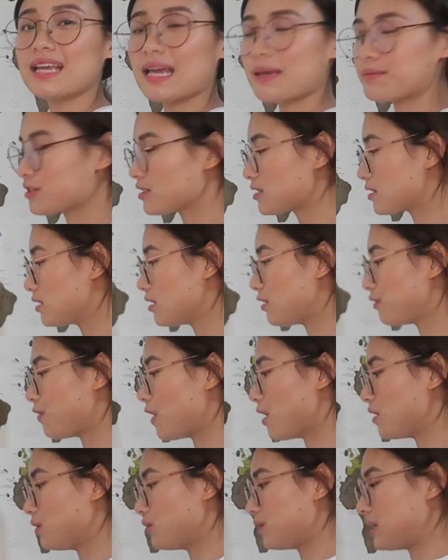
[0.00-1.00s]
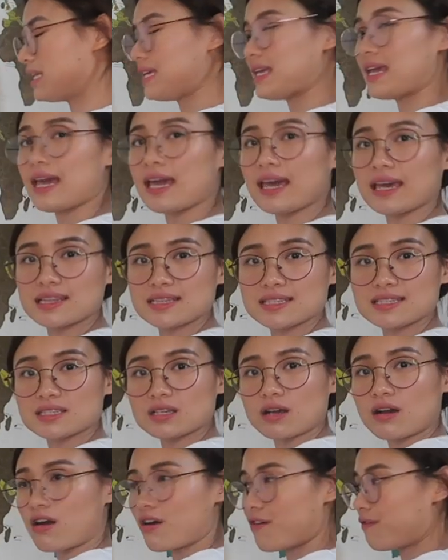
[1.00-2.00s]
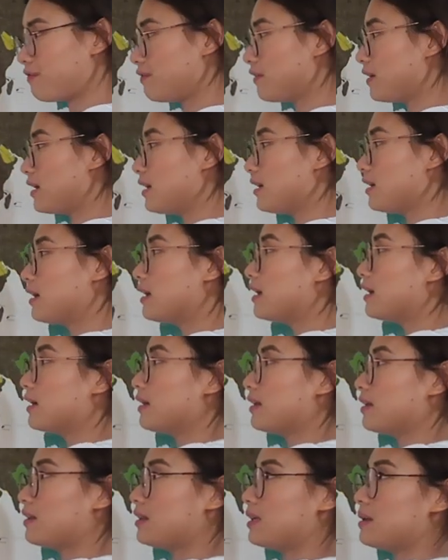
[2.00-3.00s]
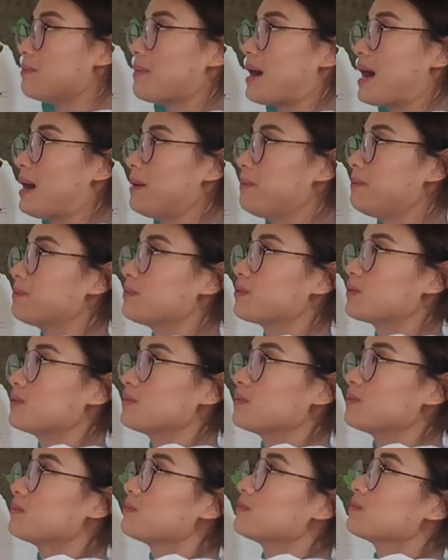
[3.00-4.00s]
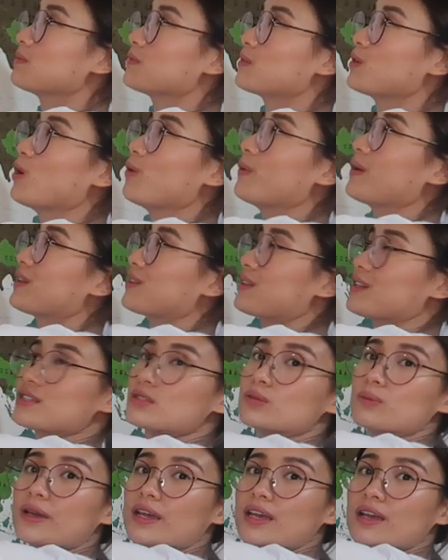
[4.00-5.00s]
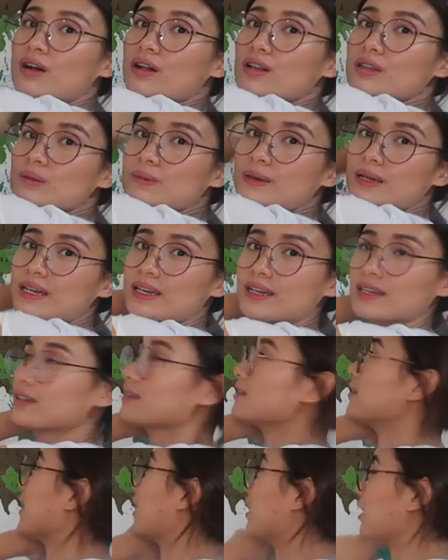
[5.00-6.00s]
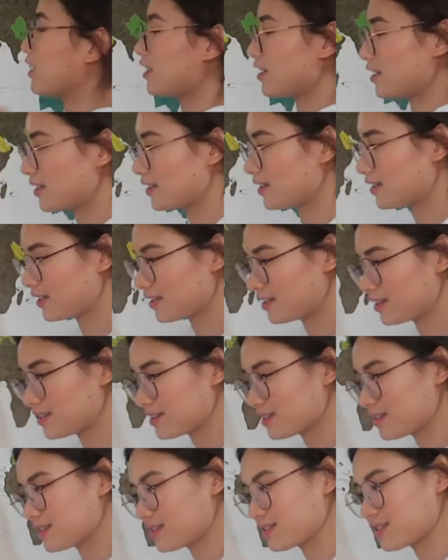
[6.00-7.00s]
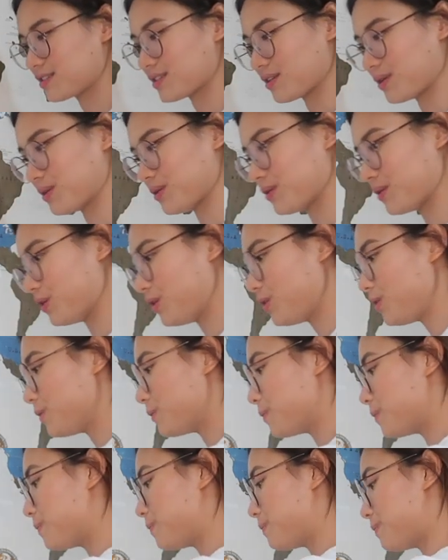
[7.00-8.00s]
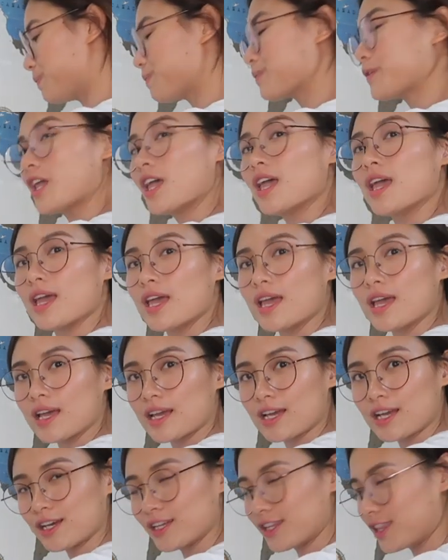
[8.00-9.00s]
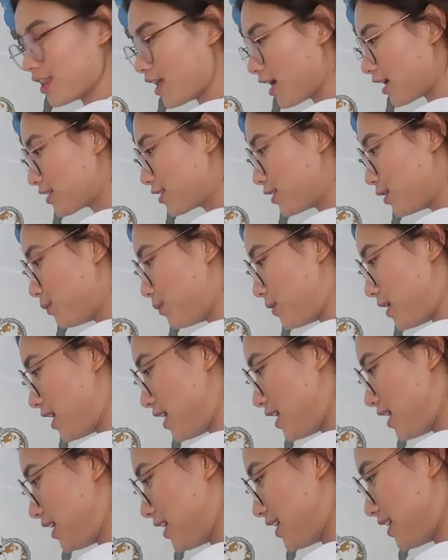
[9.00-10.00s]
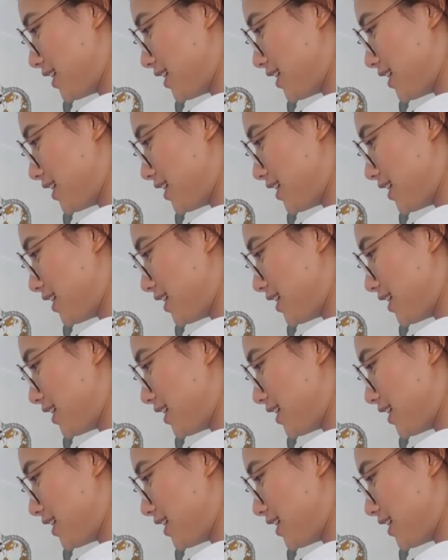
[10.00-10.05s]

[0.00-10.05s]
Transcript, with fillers: I'm just gonna follow the ends of the map going this way, all the way there. So, good luck to me.